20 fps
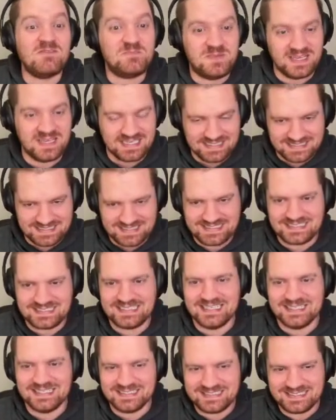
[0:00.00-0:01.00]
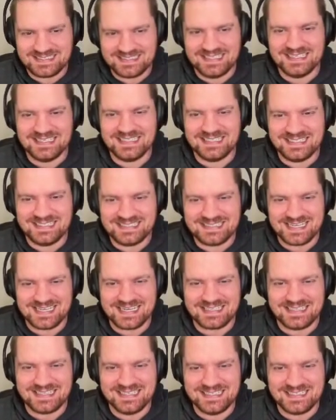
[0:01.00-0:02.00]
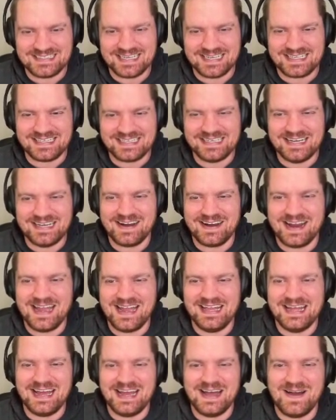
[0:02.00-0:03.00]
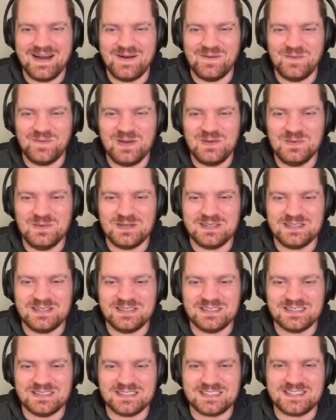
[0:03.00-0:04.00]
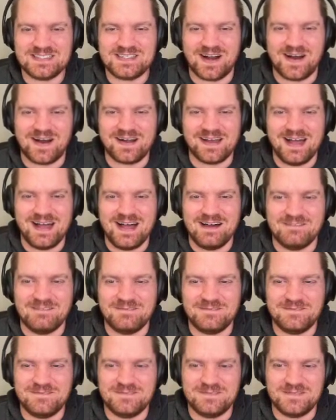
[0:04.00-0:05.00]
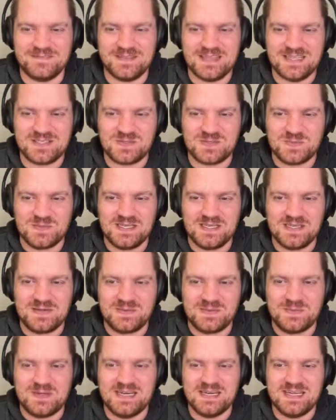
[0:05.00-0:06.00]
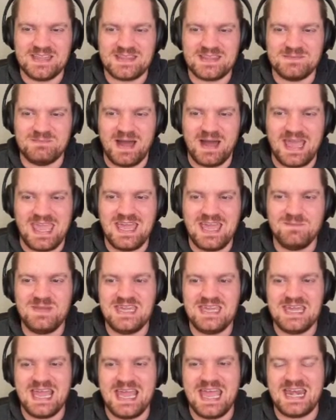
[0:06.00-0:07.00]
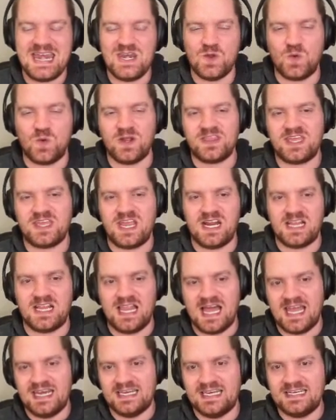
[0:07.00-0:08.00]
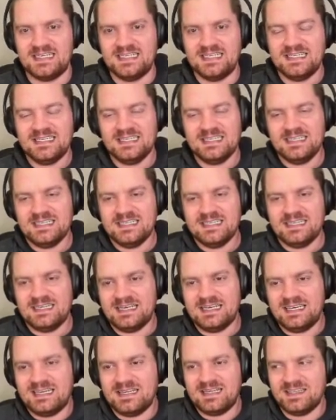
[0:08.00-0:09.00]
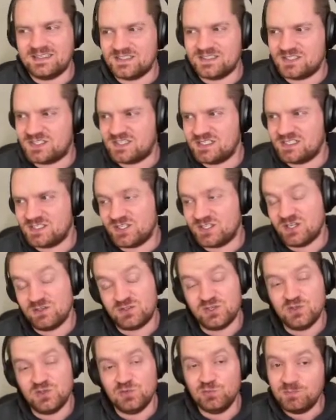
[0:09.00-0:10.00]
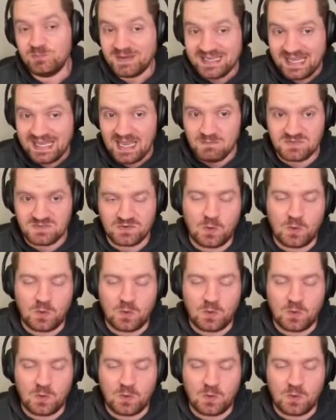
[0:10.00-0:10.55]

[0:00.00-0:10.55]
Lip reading: picks. Yes. Yeah, exactly. All right, we will start off this week with Miami and North Carolina. There's two big games, of